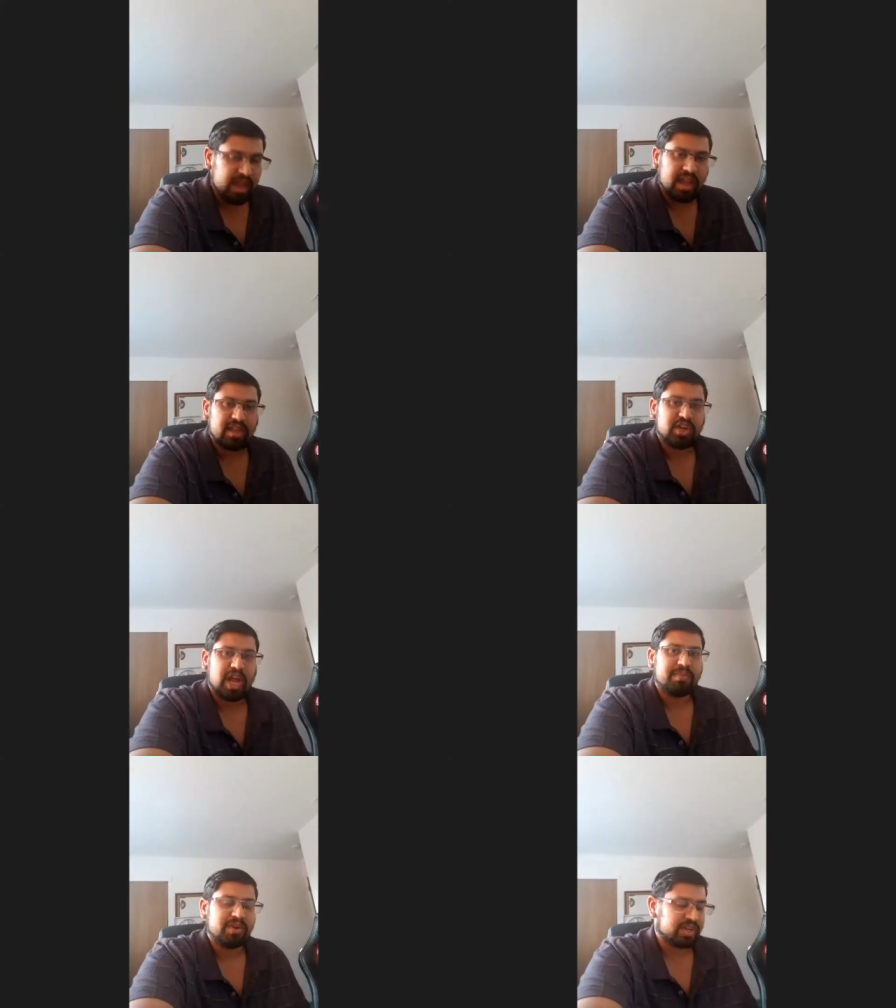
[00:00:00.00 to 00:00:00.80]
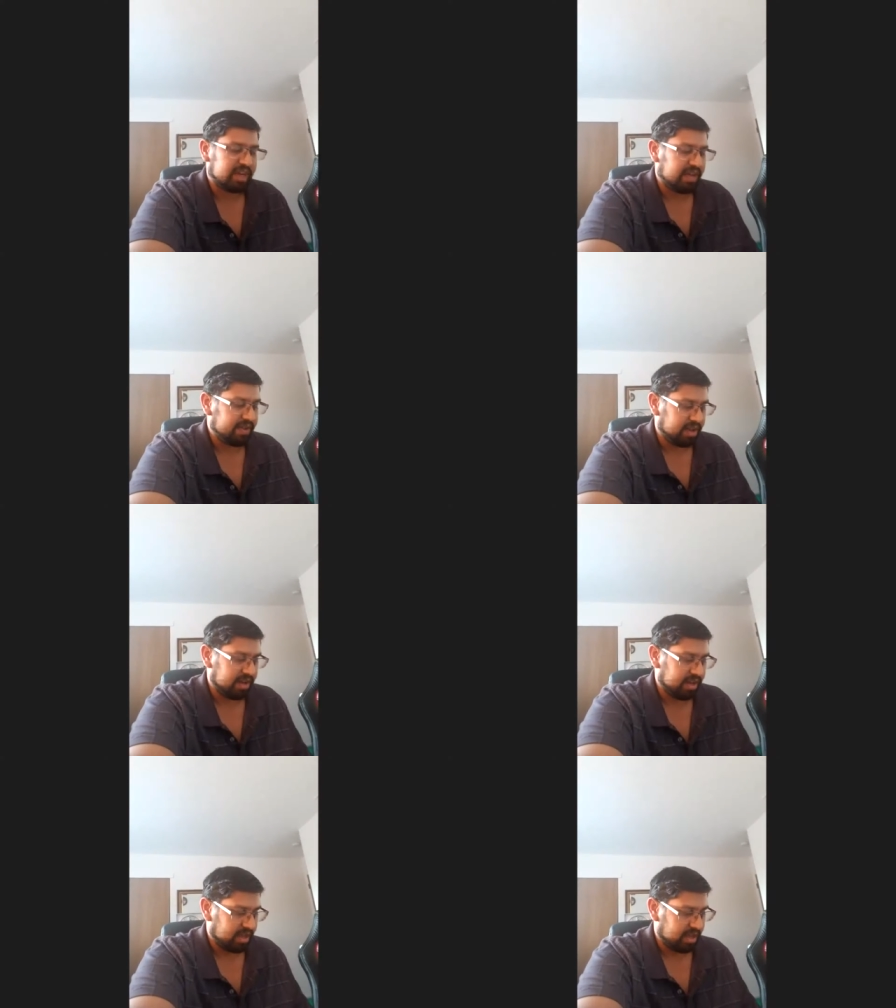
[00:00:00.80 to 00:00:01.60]
In chapter
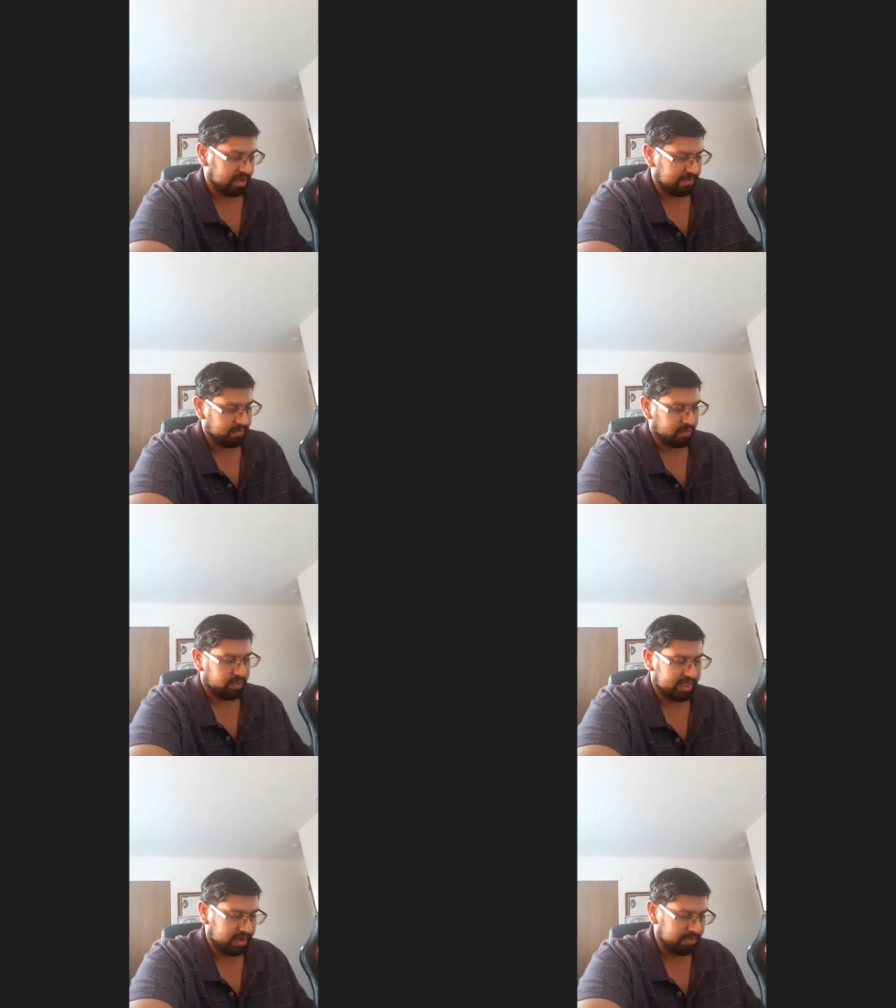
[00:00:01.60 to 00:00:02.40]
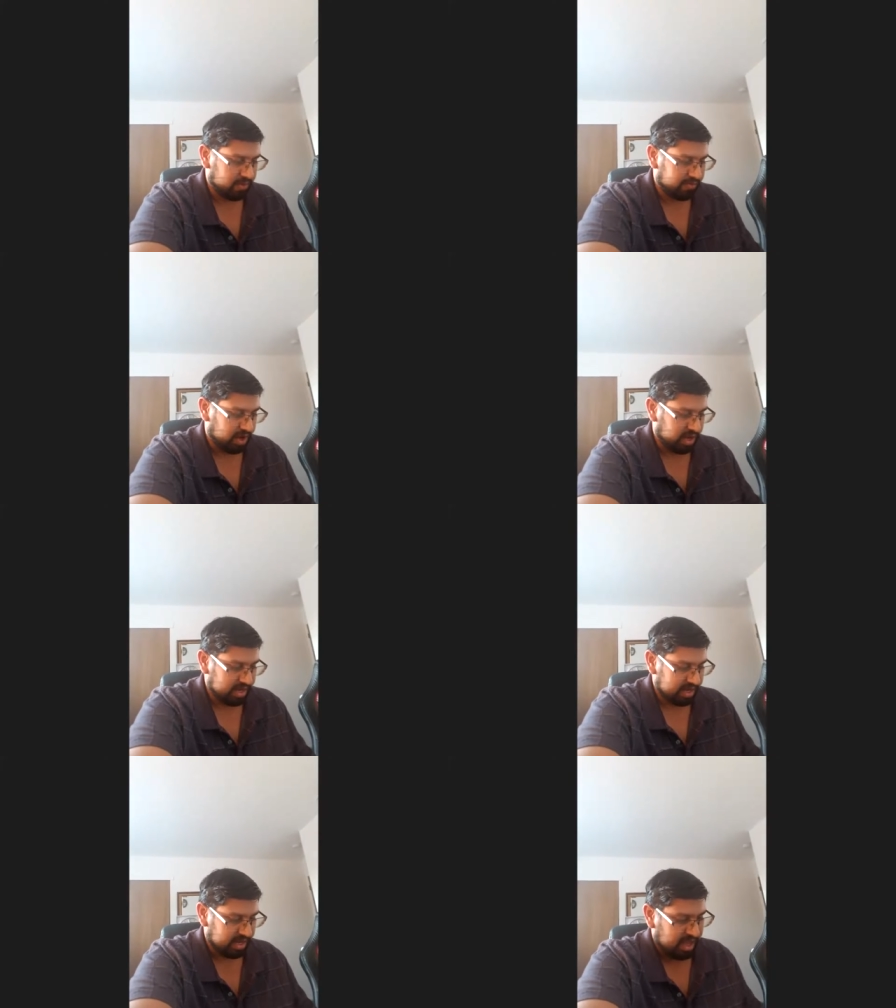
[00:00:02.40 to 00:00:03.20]
seven, um, we then moved on
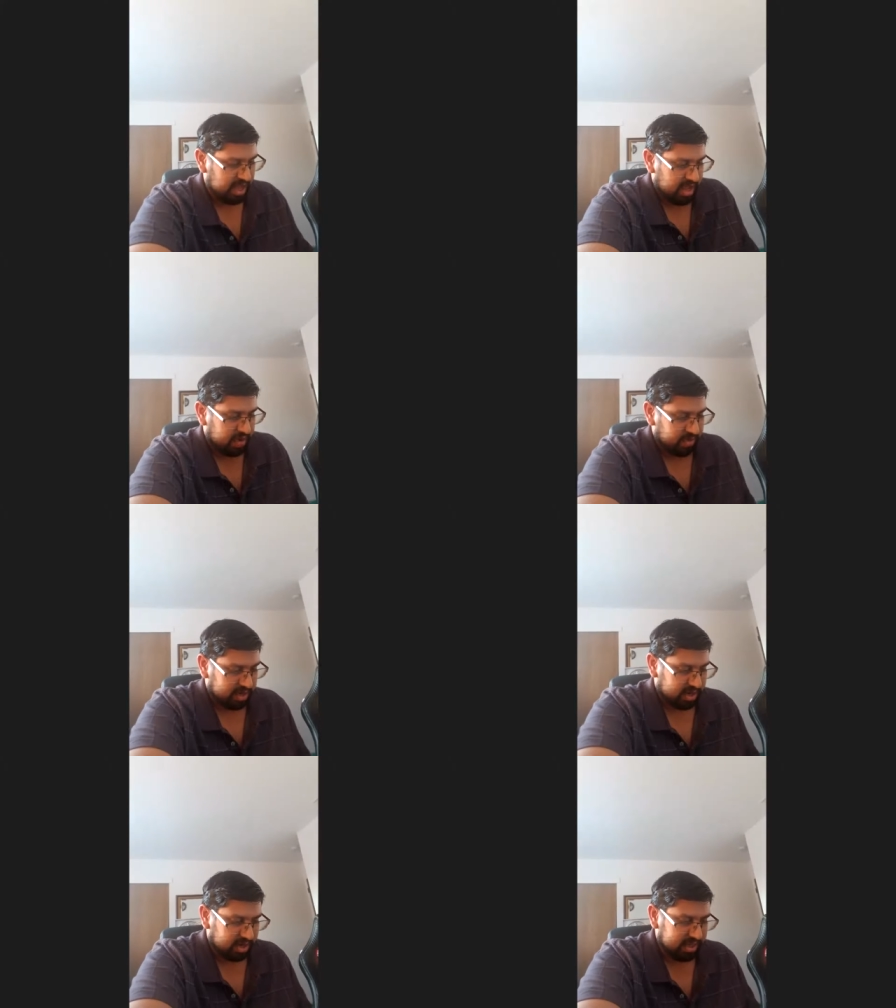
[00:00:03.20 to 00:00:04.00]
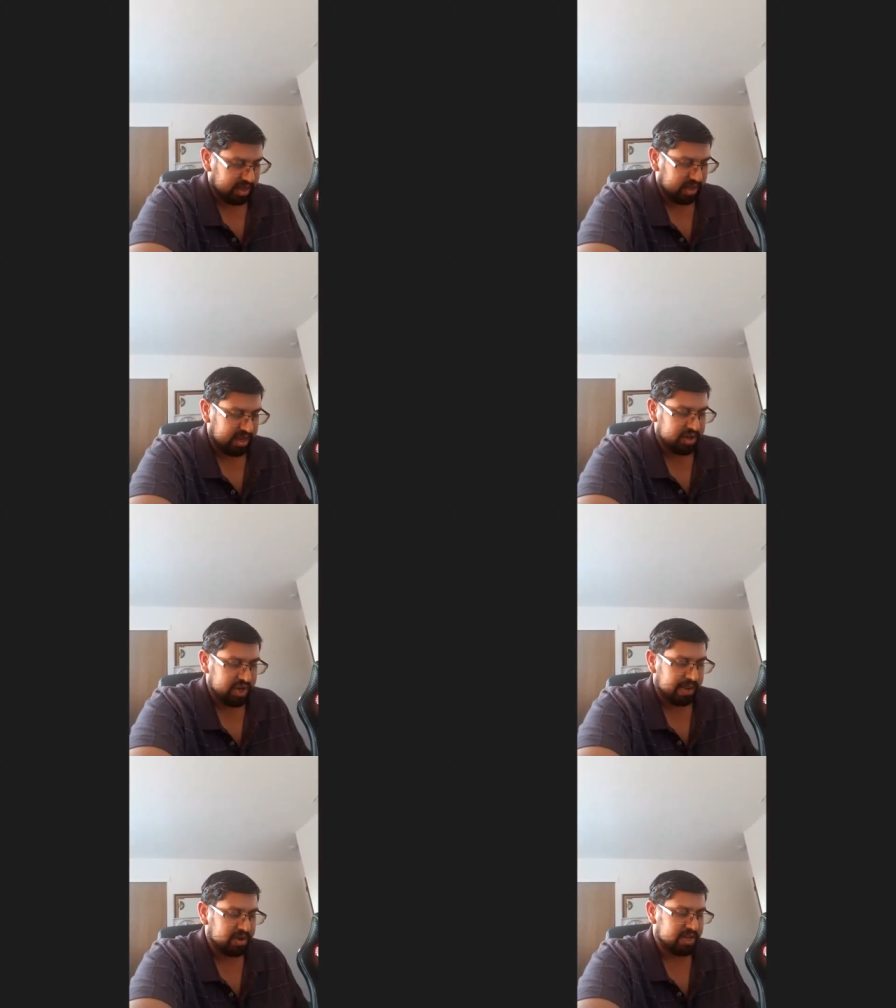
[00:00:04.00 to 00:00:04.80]
and we saw that in
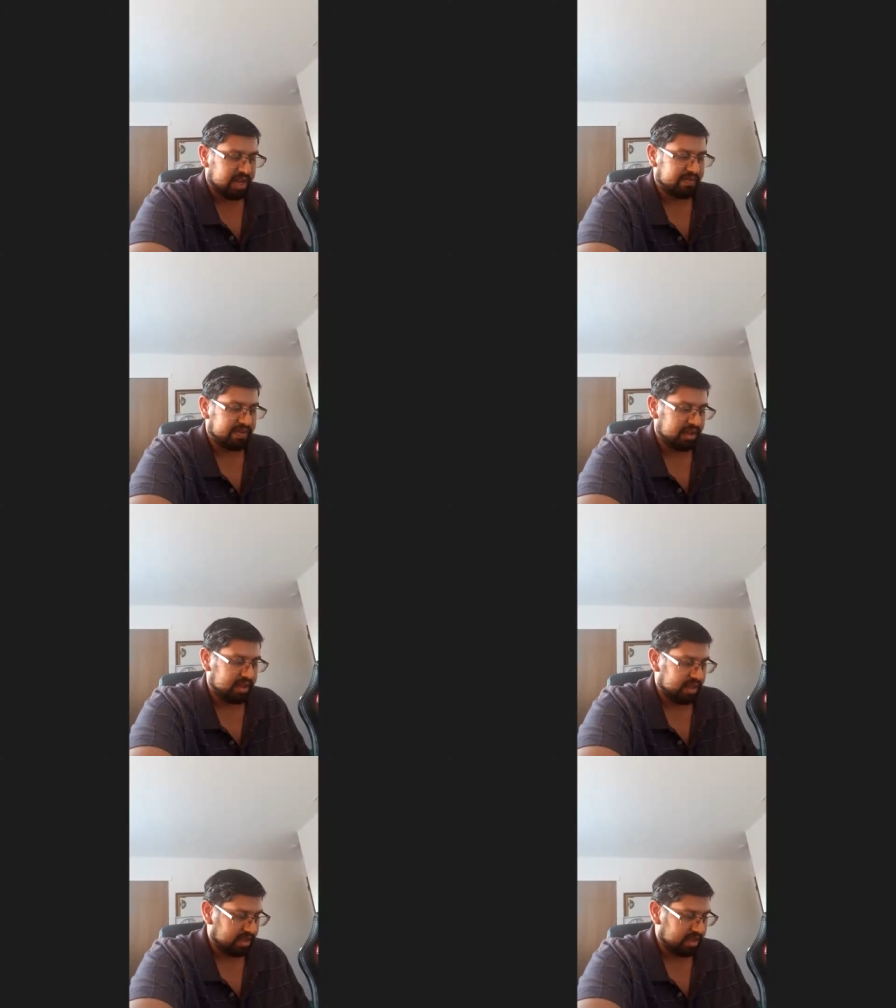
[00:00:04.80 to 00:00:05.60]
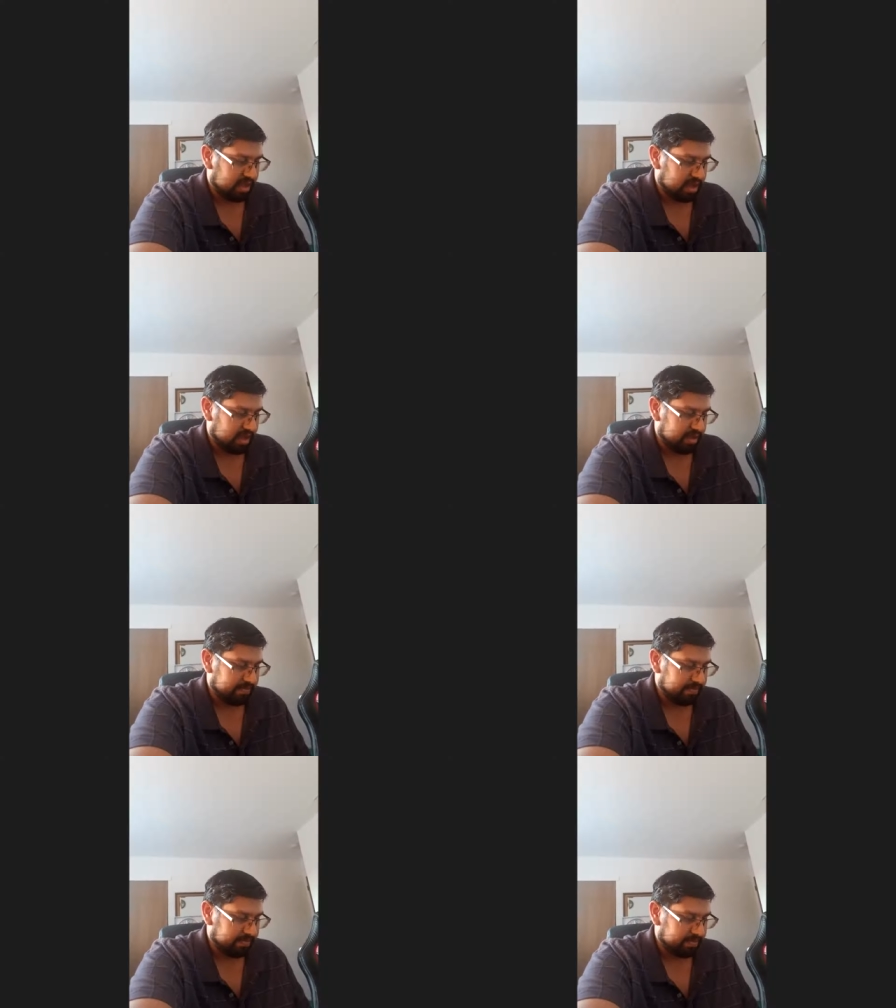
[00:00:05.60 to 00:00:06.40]
chapter seven, um,